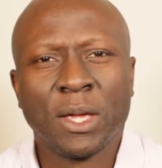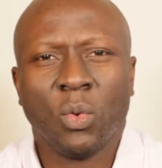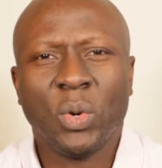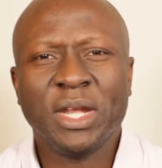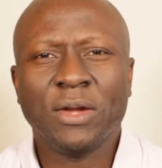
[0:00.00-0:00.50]

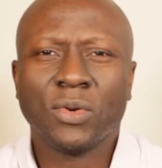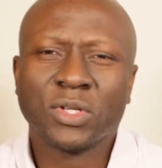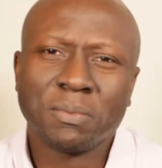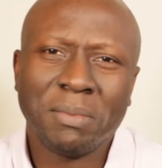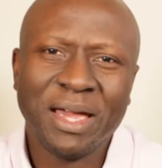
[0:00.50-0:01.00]
When I
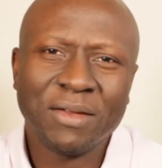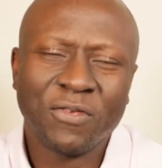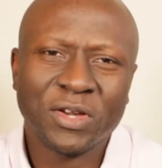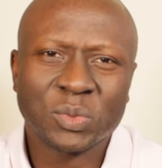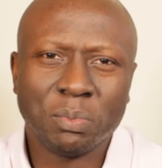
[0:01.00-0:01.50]
wrote my
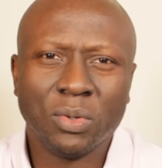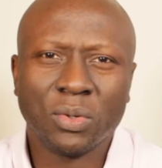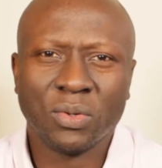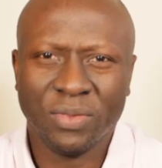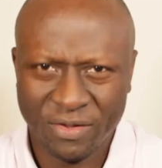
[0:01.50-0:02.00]
first
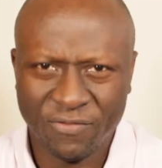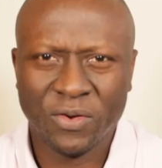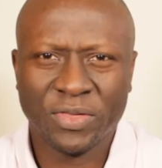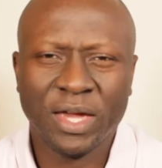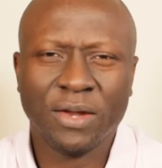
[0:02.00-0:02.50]
book, The
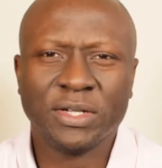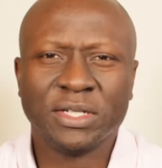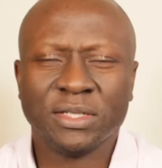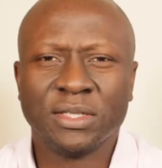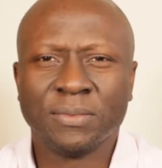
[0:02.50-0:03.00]
Fourth
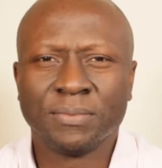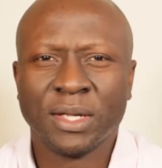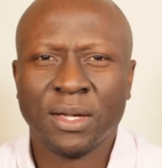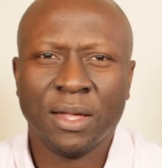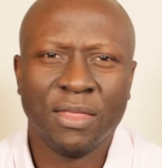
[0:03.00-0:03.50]
Heritage,
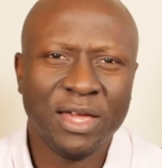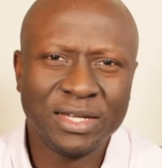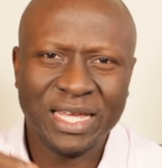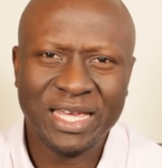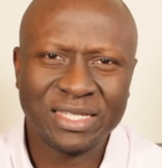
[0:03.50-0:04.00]

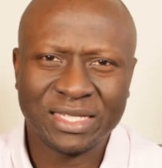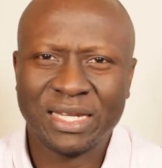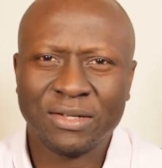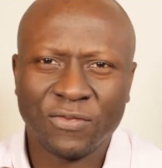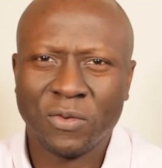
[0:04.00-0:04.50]
That
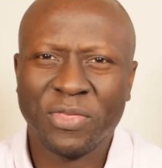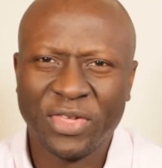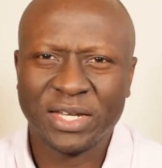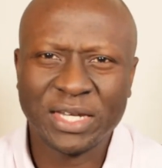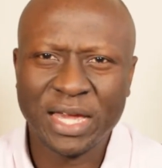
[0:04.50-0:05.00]
incident from
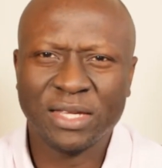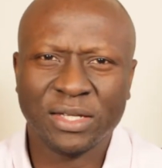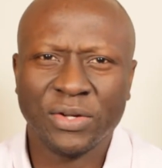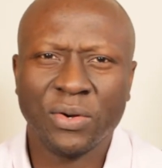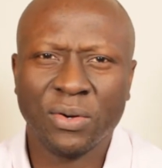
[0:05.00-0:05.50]
30 years
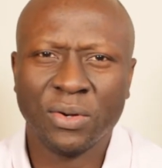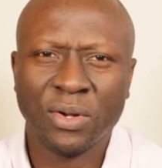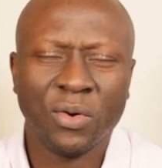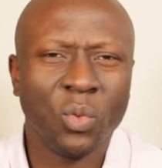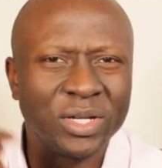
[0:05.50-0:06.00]
ago
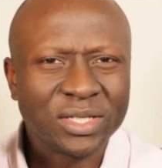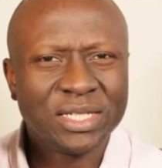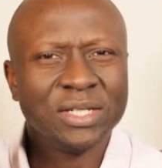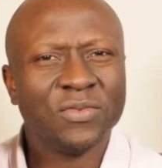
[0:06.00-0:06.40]
was still